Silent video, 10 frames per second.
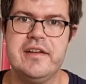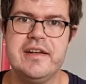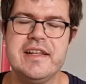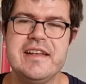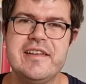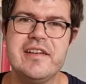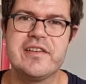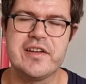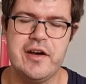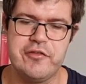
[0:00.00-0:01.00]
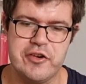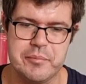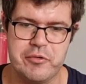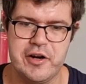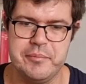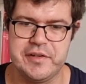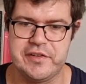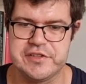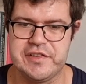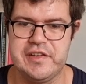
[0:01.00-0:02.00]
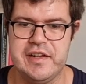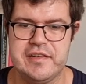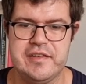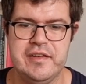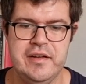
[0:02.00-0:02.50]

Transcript: and easier to cover in a primer such as this.